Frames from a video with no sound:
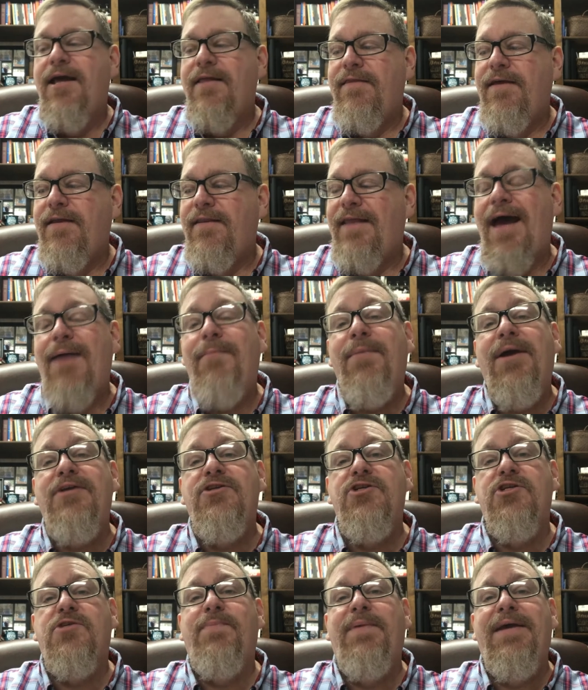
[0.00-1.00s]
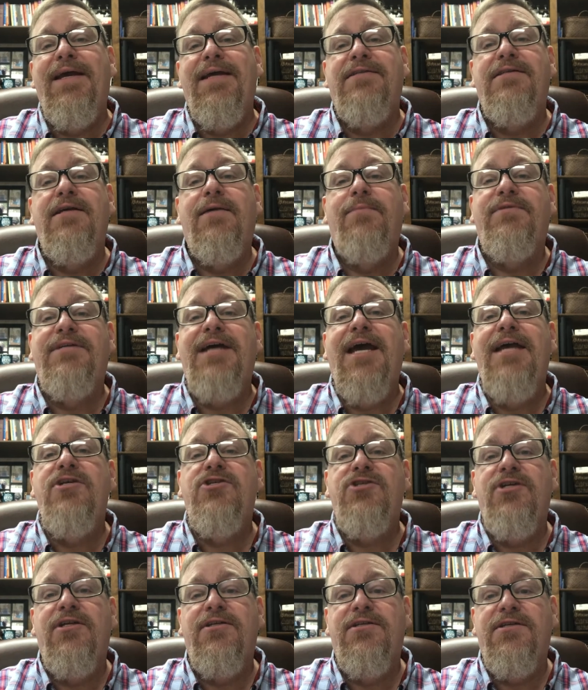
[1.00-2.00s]
then that may just be a
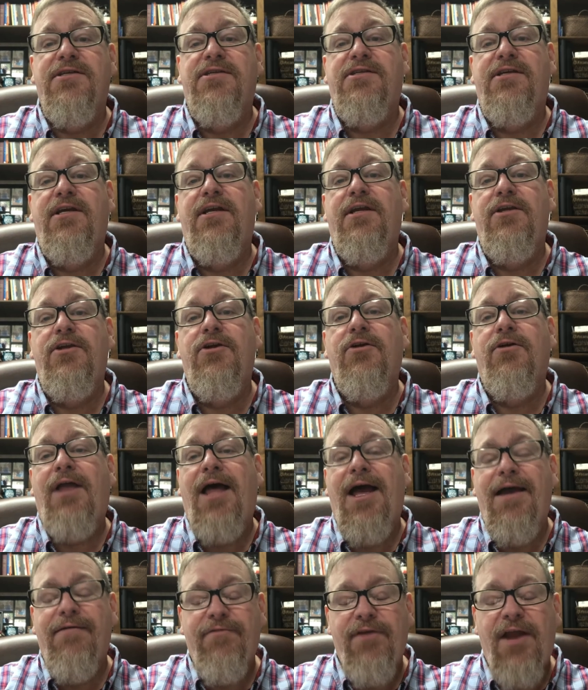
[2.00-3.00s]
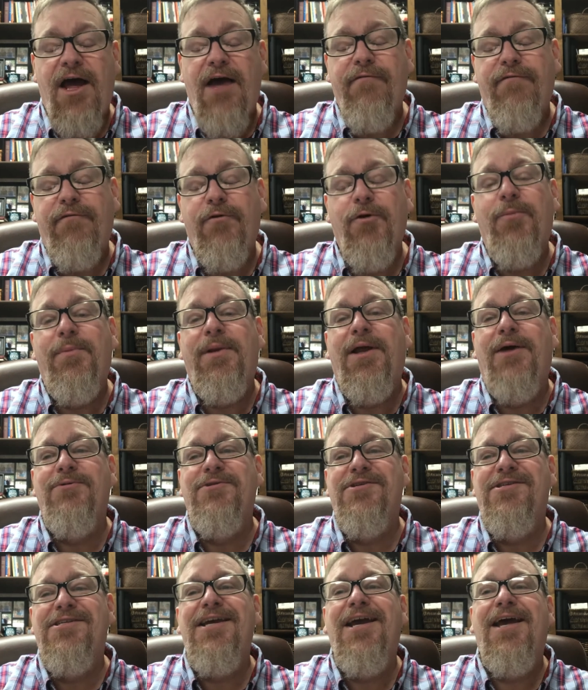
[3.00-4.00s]
temptation to sin in your life, not
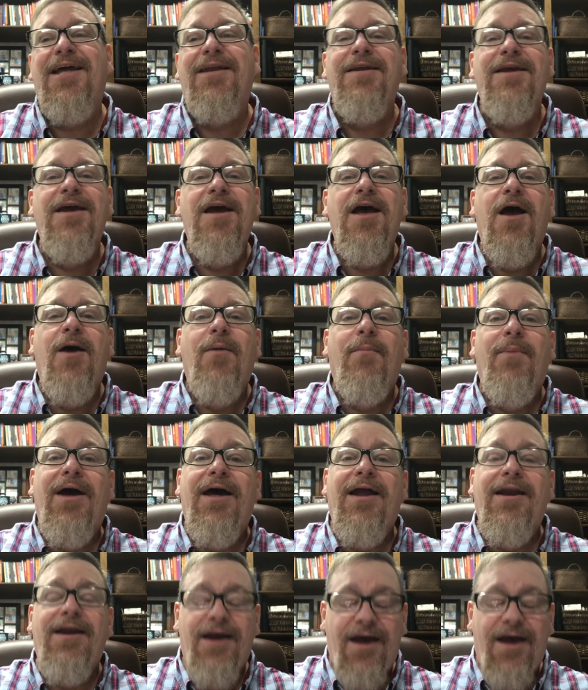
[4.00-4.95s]
full-blown sin. But